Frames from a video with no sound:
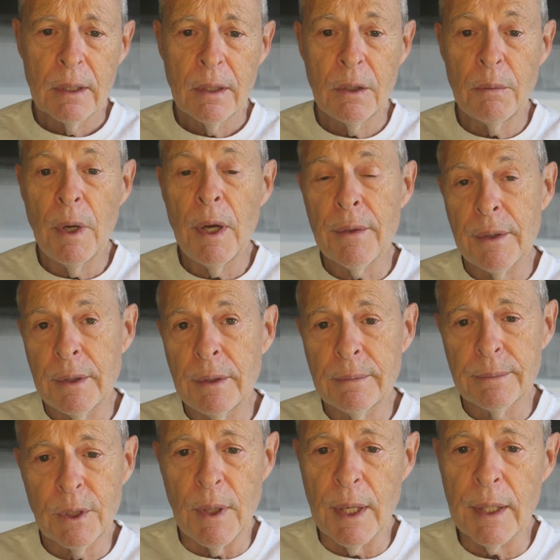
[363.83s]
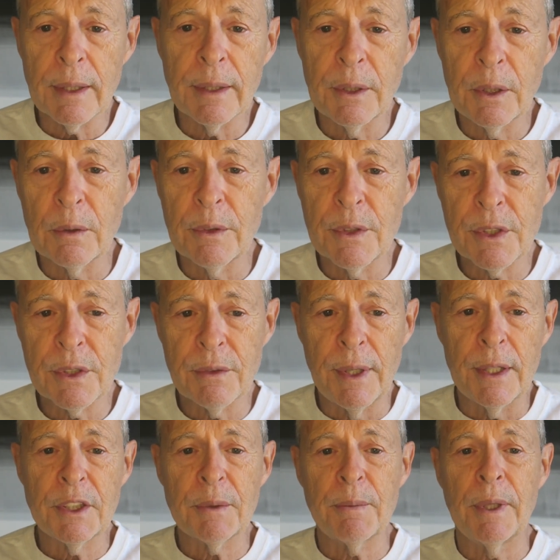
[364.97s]
Her mother, chronically
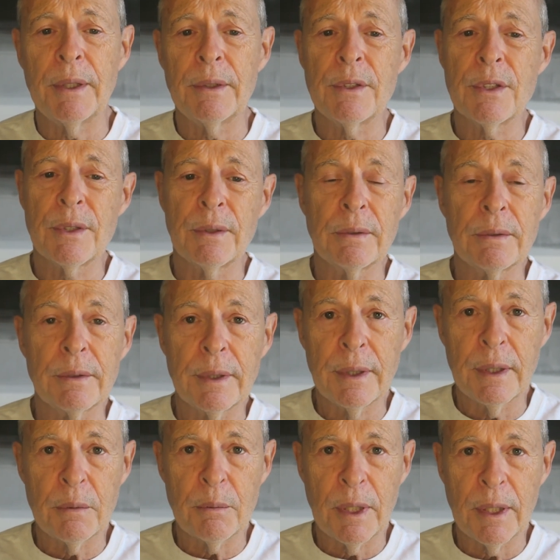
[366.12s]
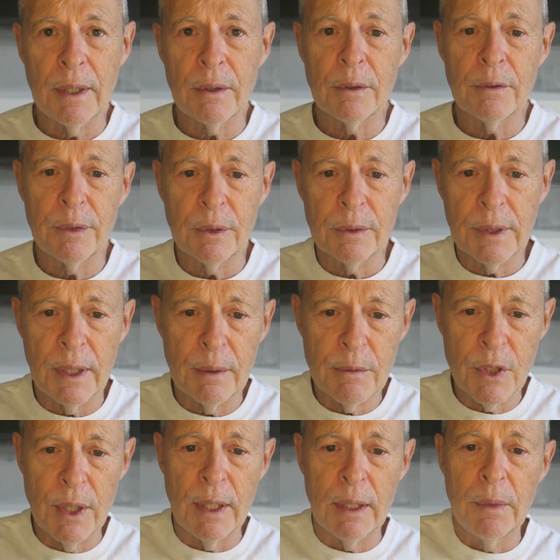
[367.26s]
overstressed by her children and by her full-time
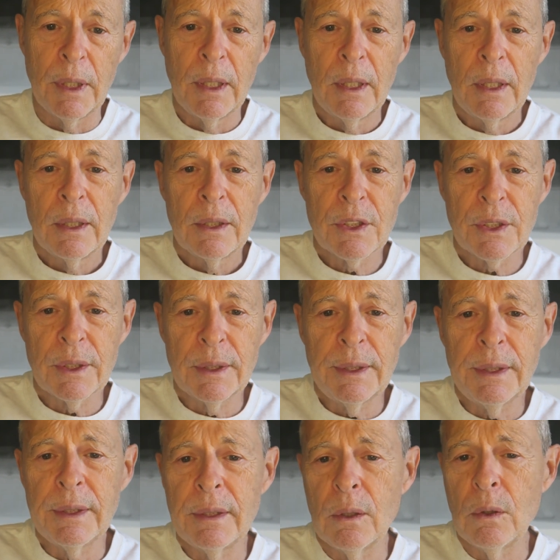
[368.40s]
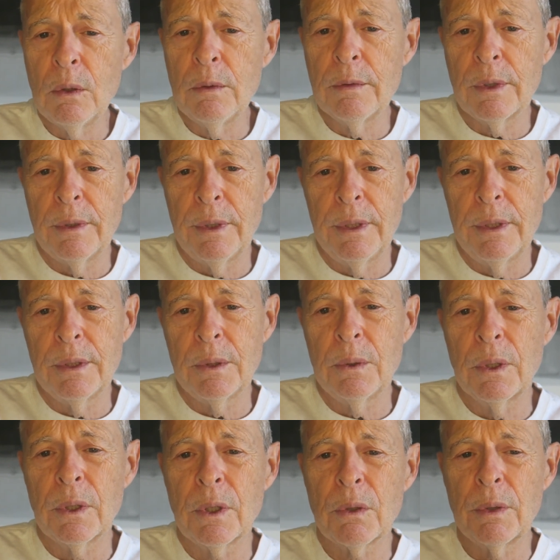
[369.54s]
job, slid over into
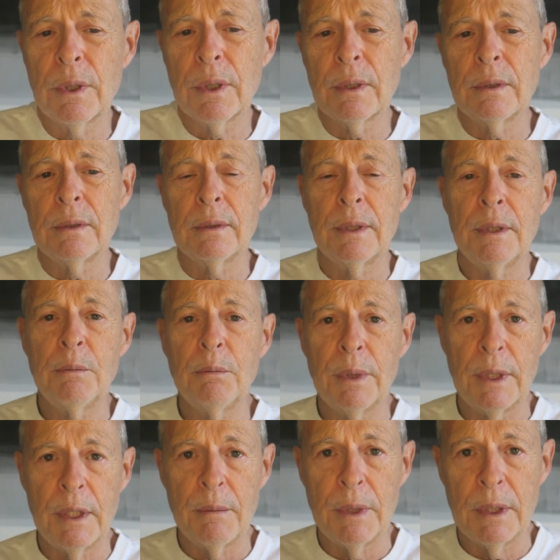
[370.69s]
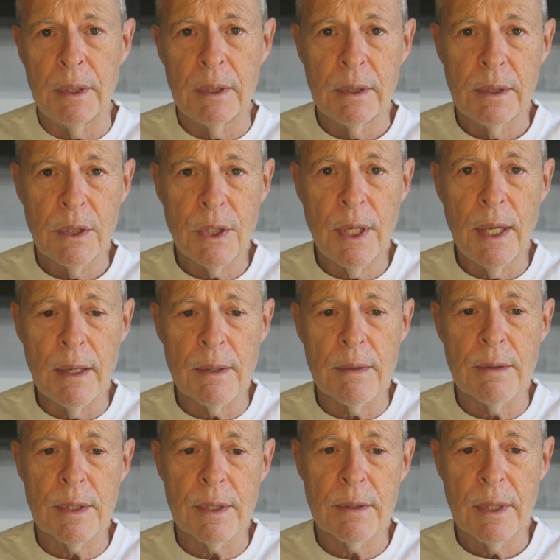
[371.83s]
her critical and blaming
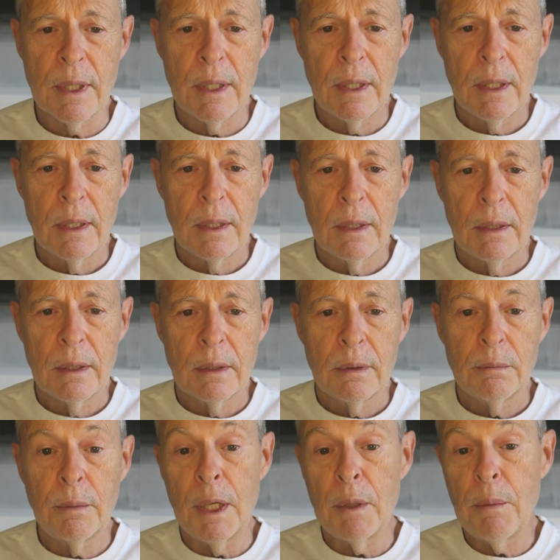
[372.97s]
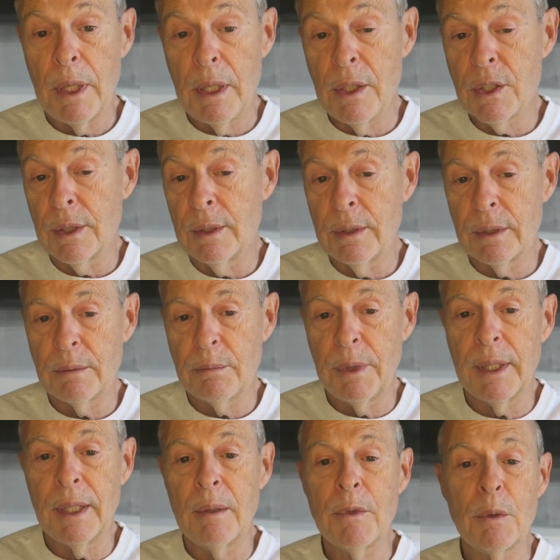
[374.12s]
shadows. My patient
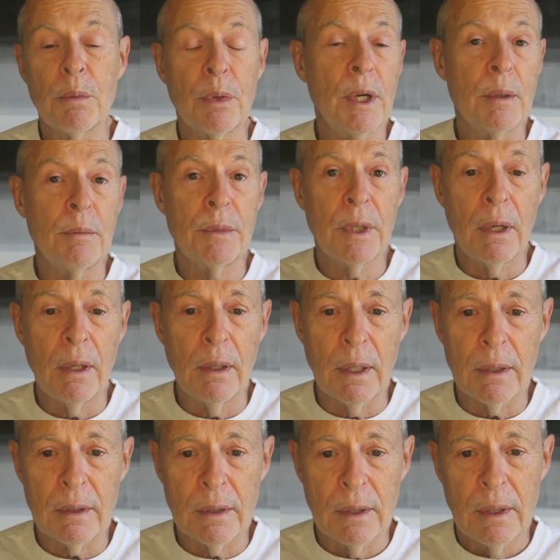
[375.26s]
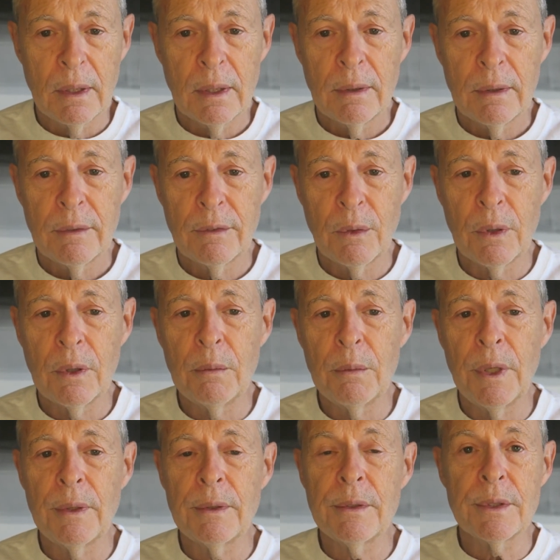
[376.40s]
became the prime target for her
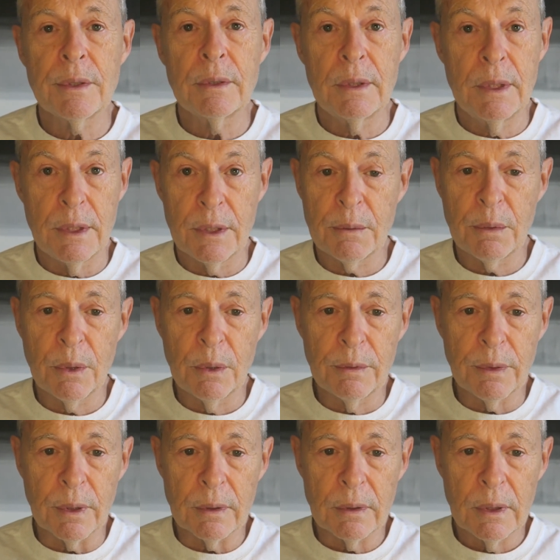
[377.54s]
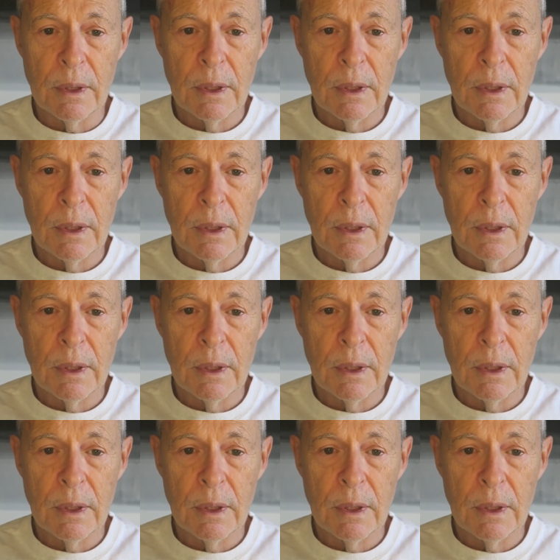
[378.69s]
mother's disapproval.